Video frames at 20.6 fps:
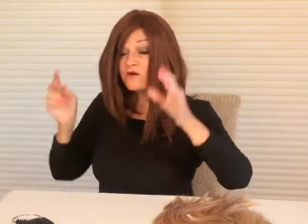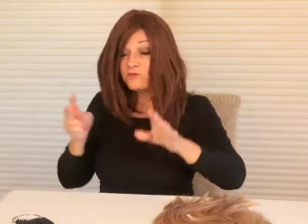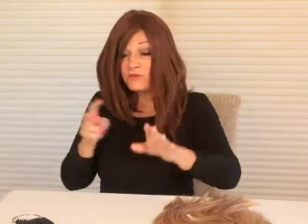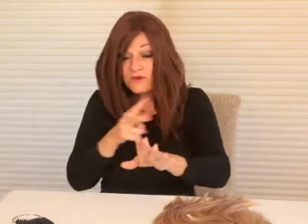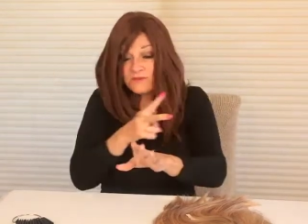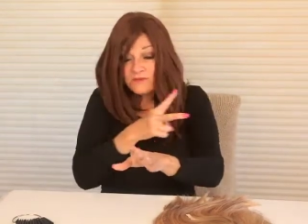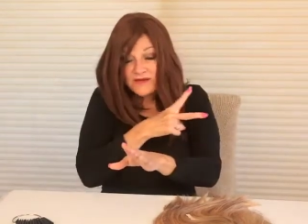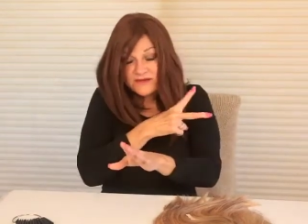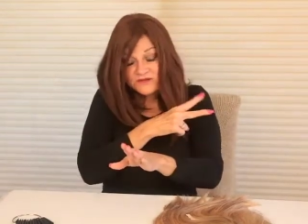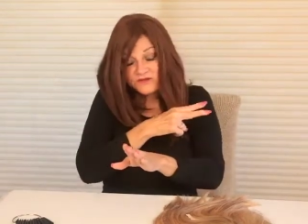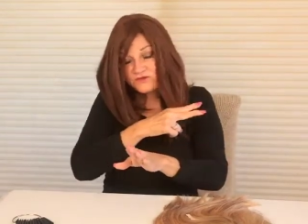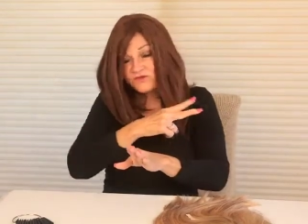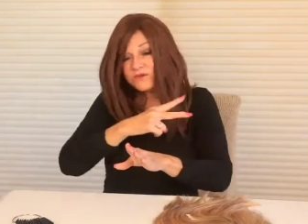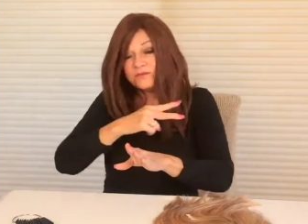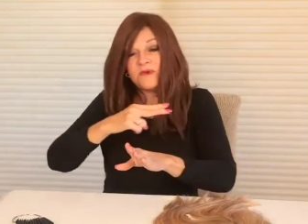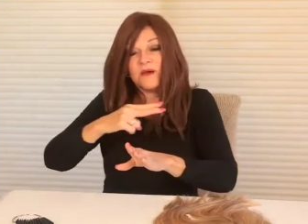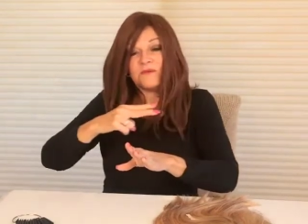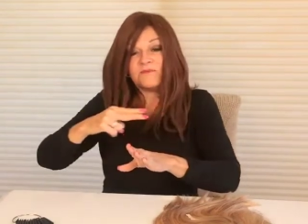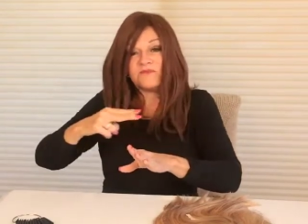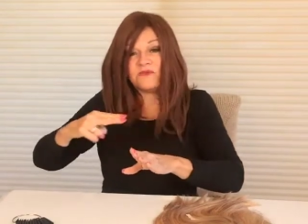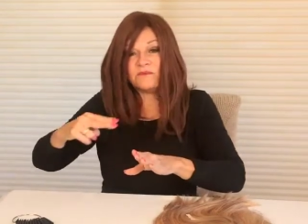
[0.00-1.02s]
We might
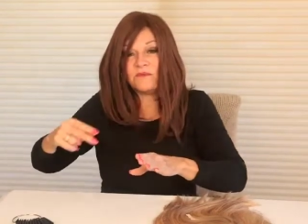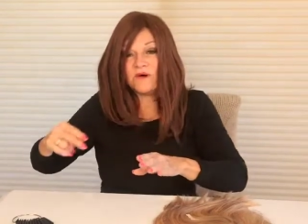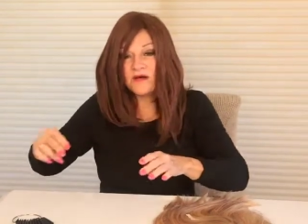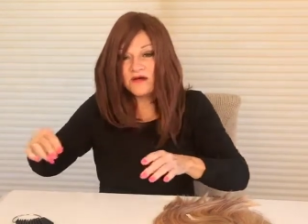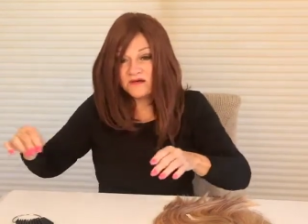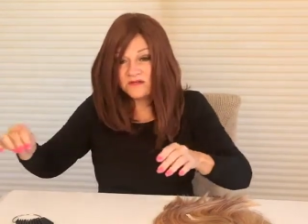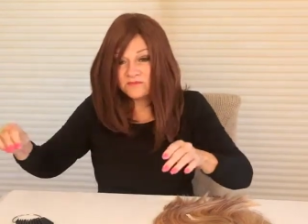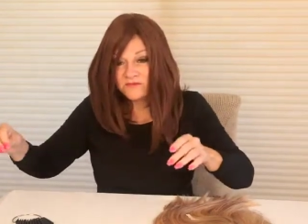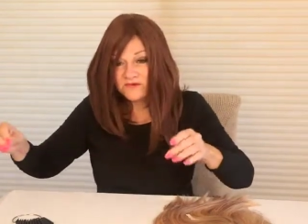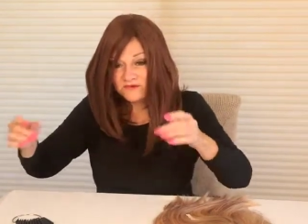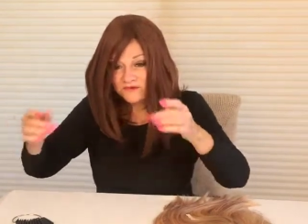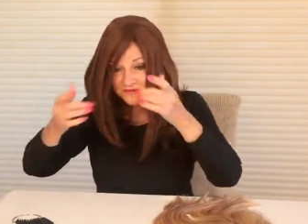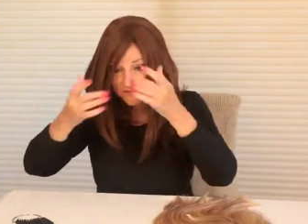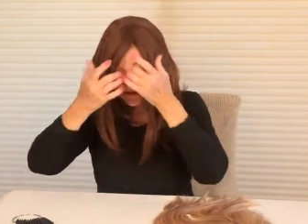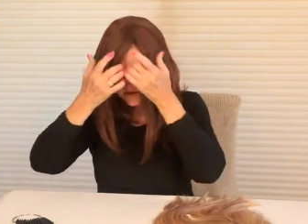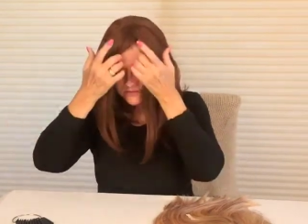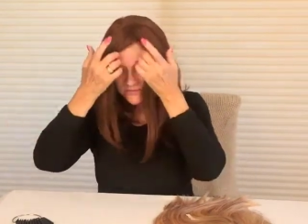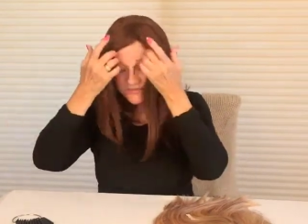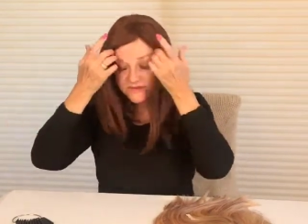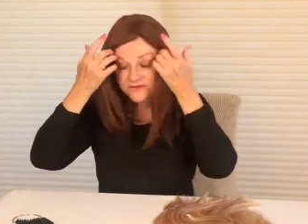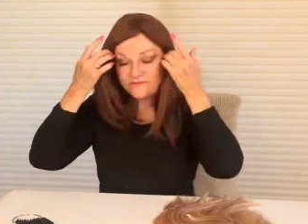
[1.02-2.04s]
trim up the bottom a
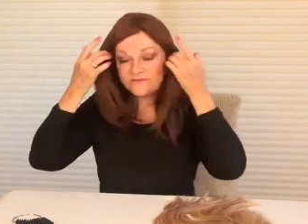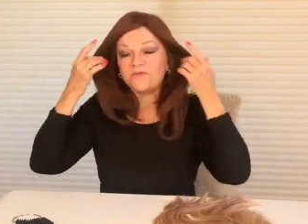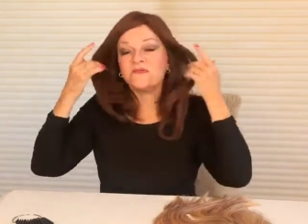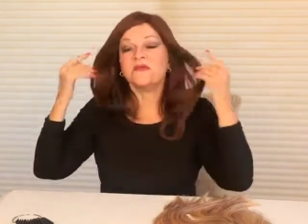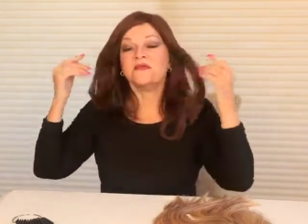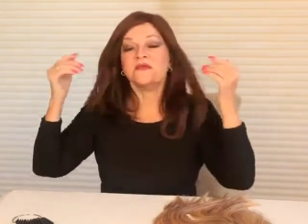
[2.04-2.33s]
little bit.